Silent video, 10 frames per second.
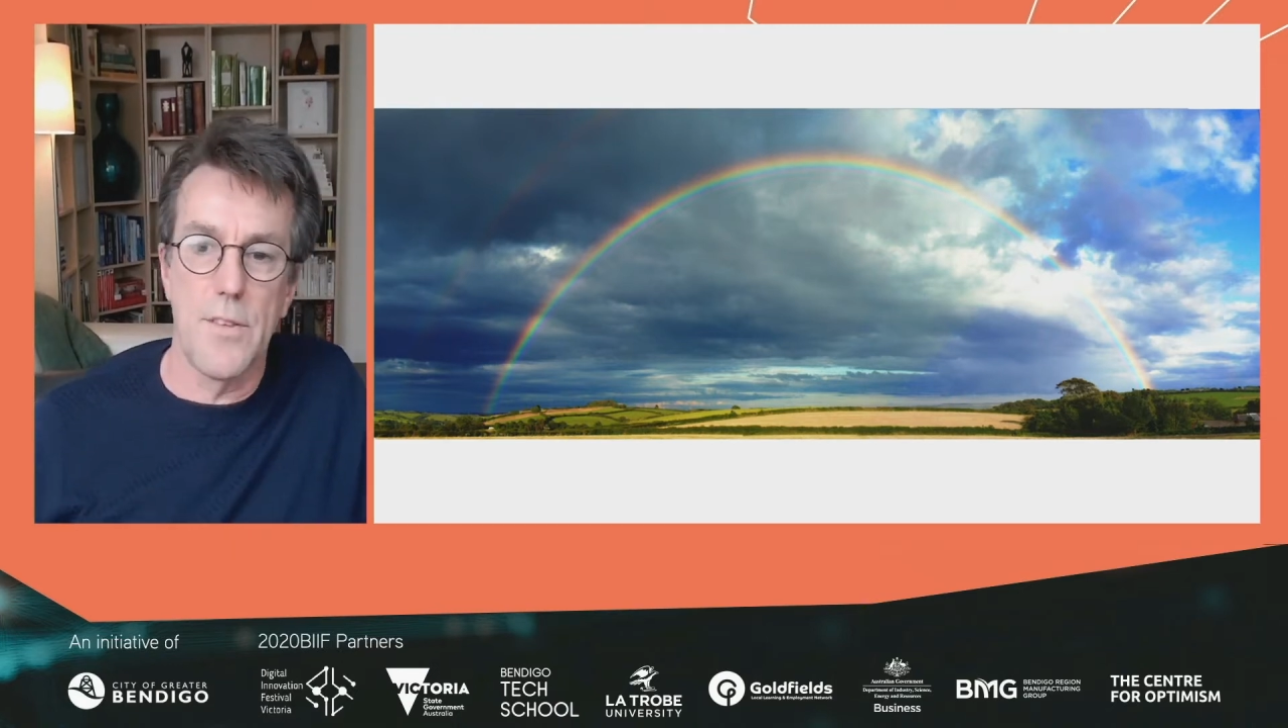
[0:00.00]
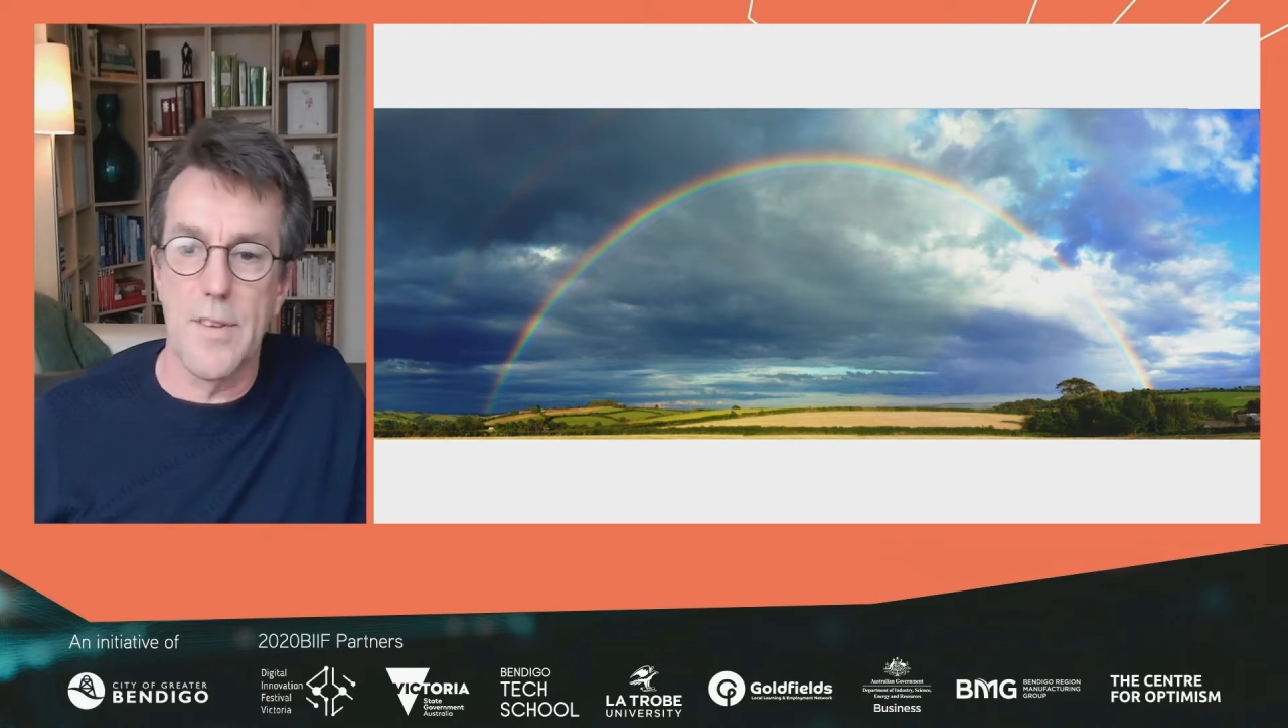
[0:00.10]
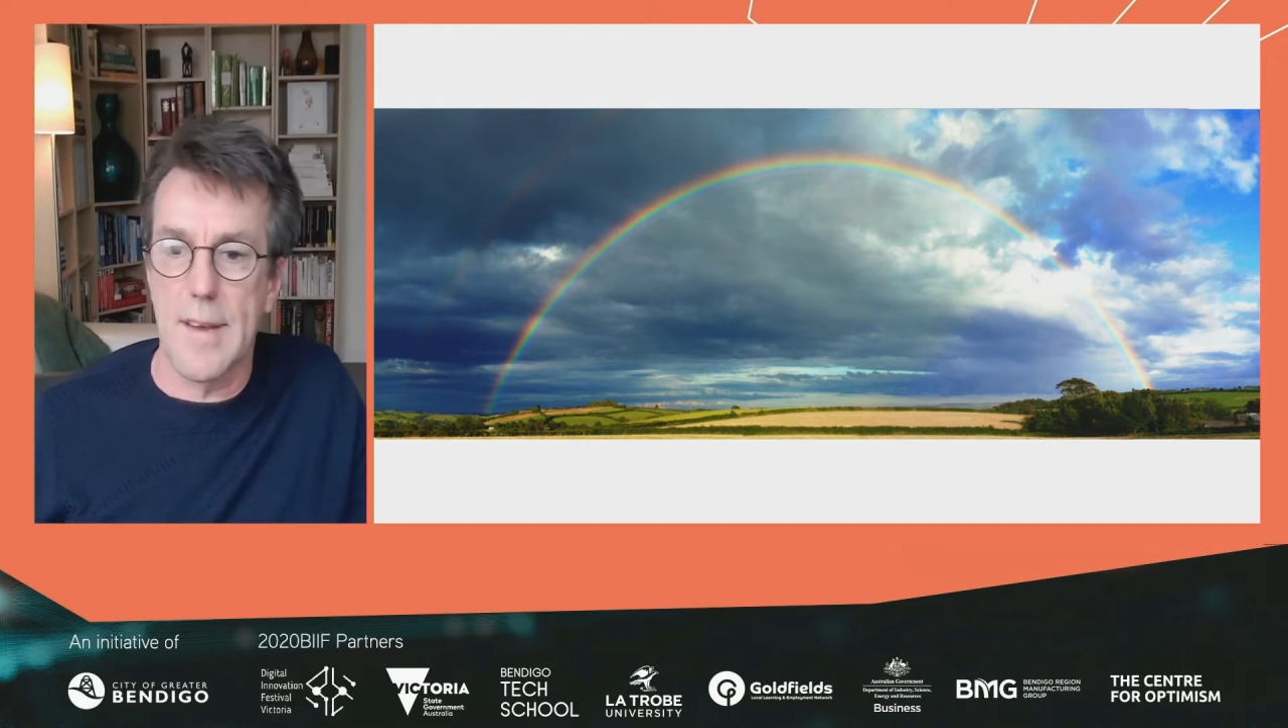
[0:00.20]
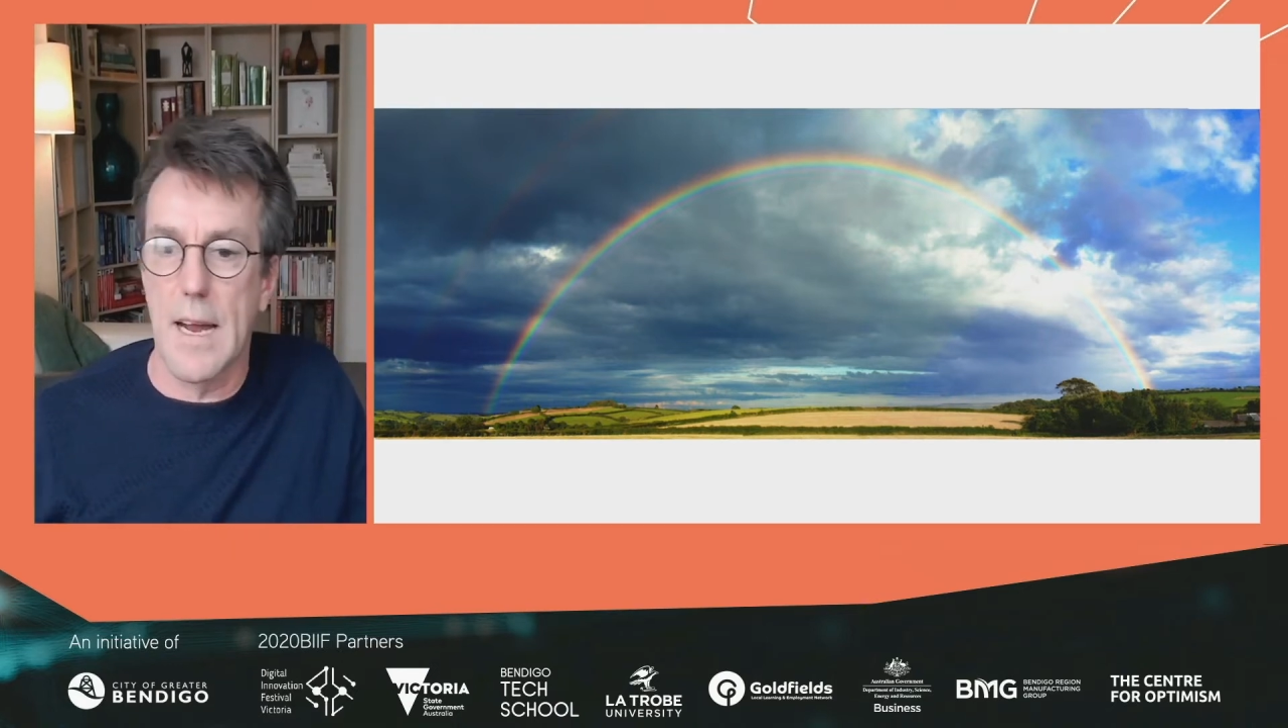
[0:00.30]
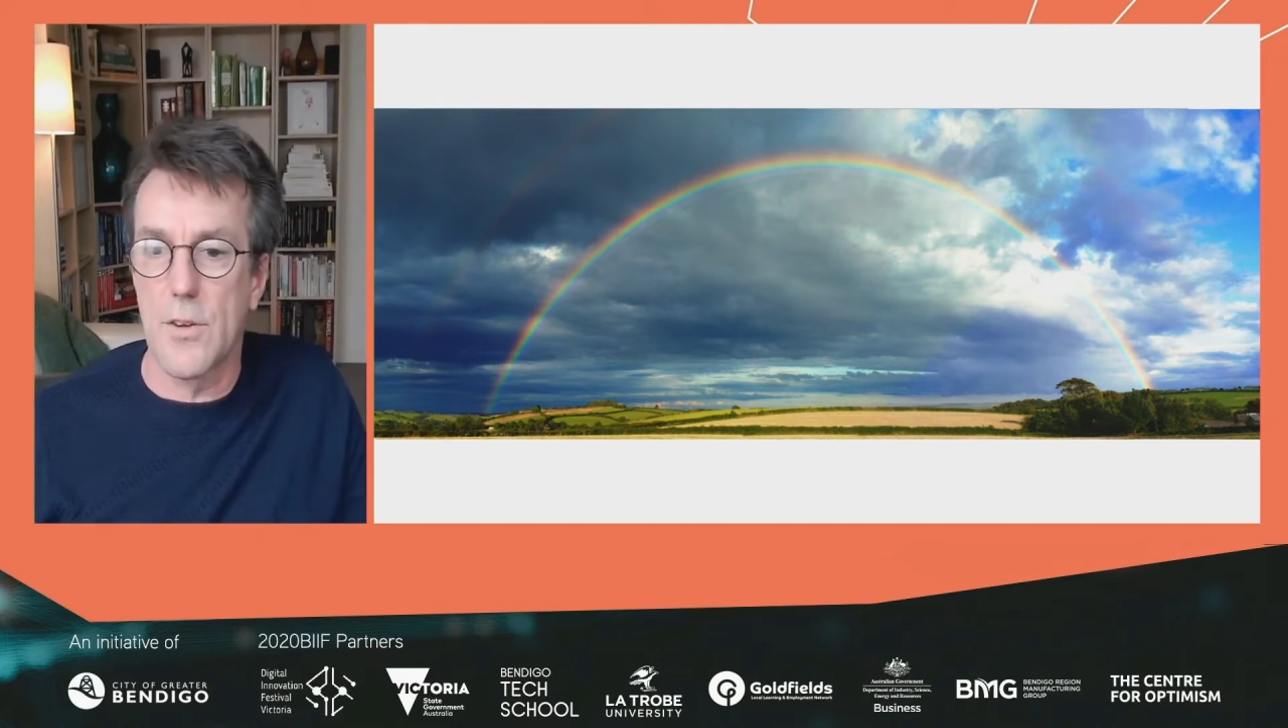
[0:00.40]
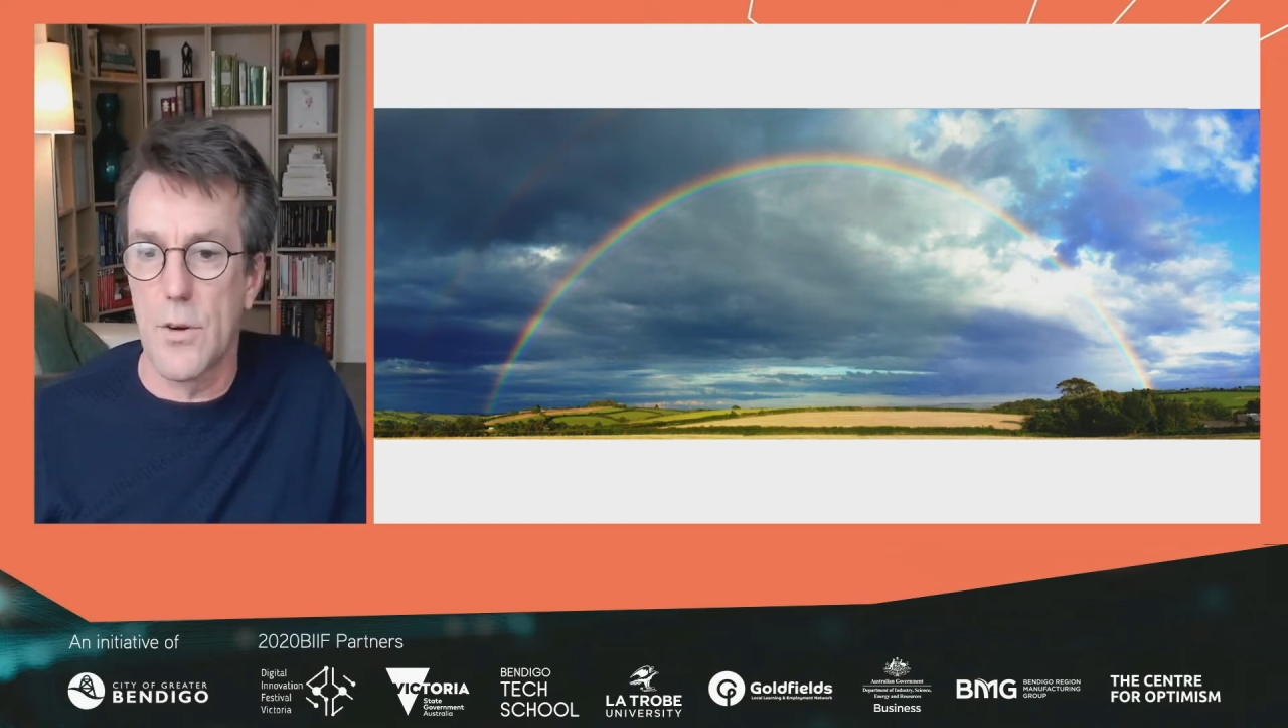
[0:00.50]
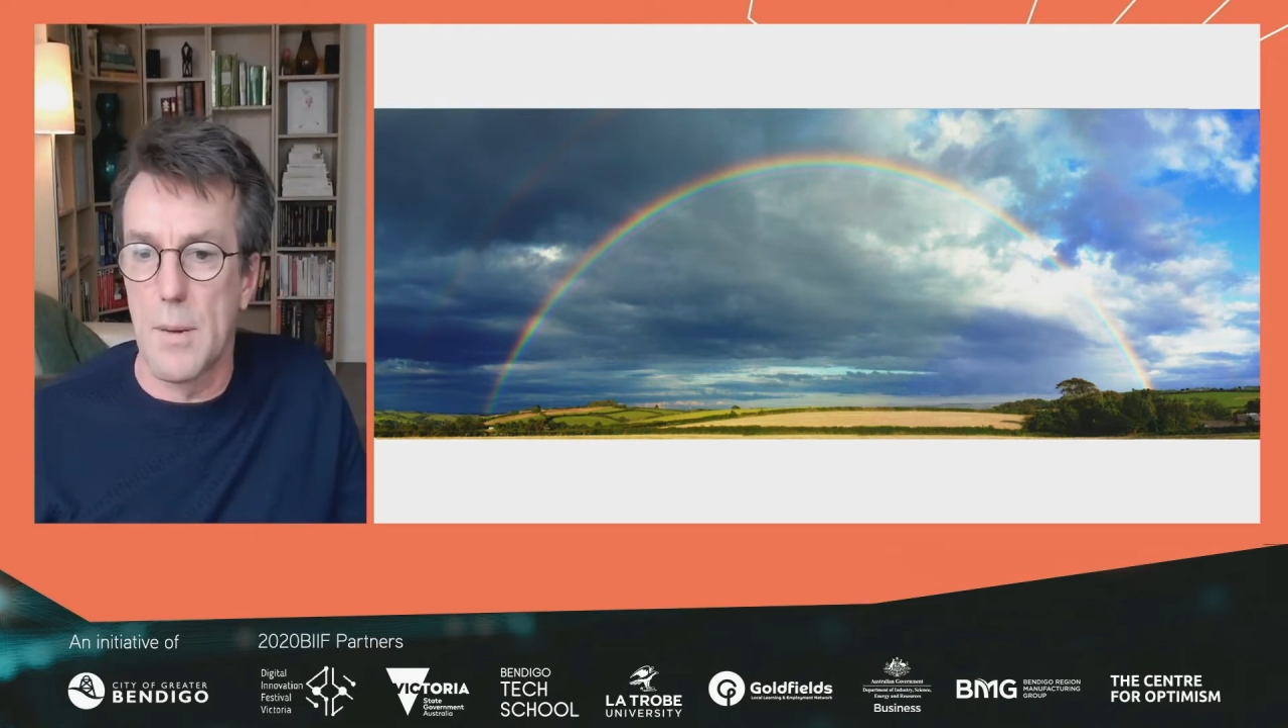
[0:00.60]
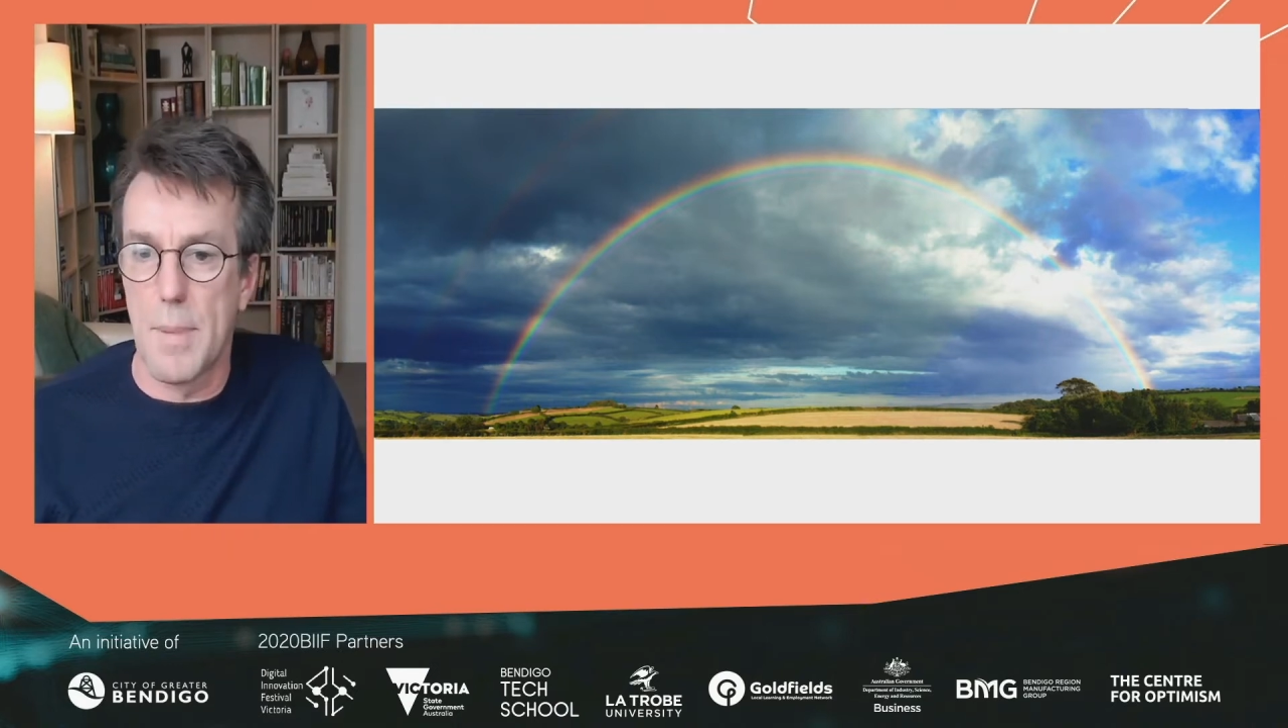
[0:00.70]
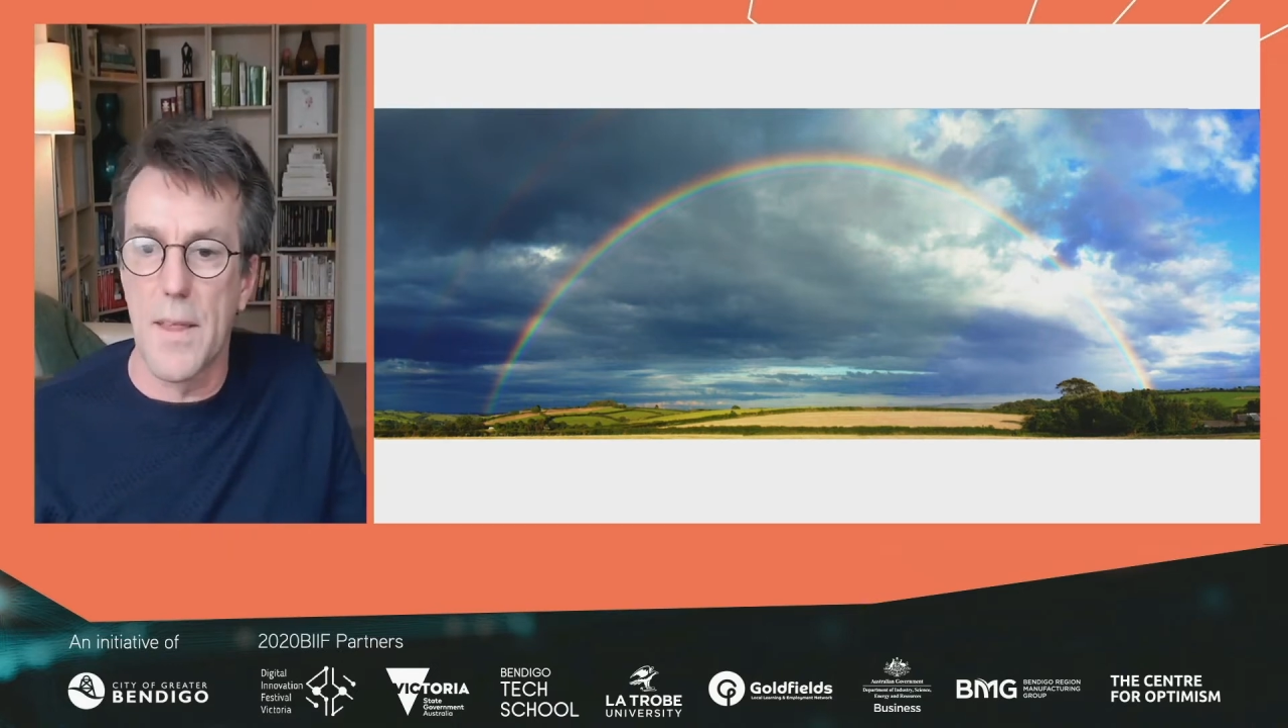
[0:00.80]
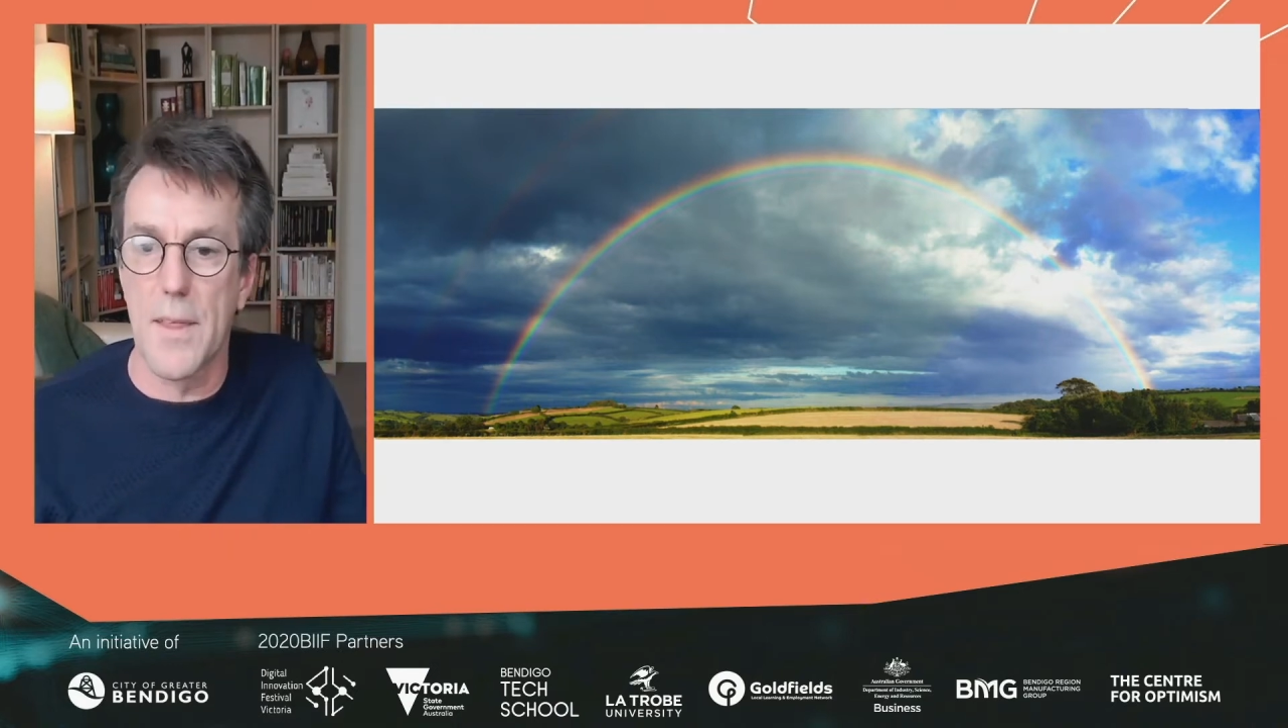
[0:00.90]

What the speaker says: start talking about the